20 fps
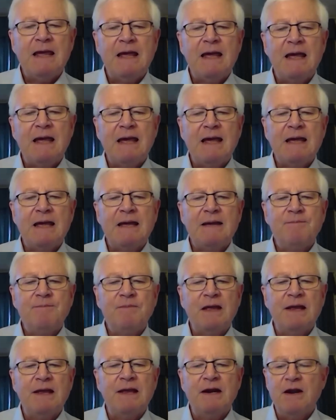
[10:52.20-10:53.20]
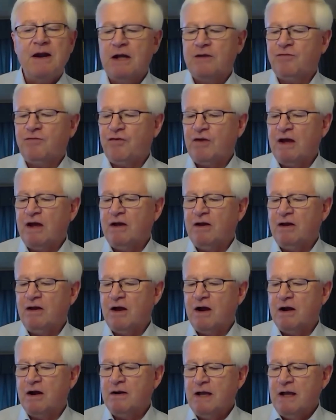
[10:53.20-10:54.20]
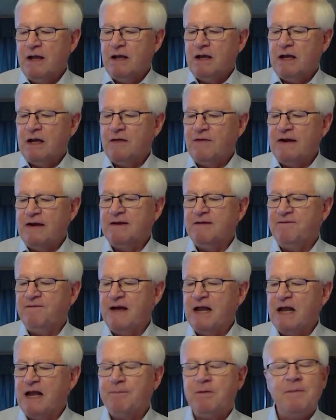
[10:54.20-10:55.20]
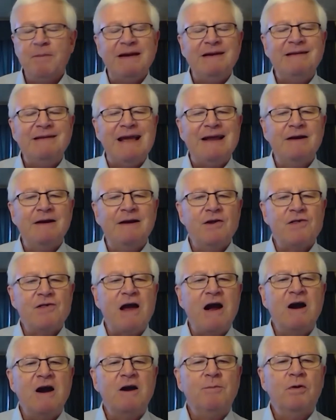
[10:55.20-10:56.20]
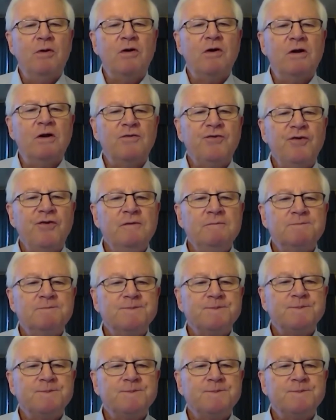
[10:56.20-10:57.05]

uh, in a nutshell are uh, they develop and maintain a desirable culture.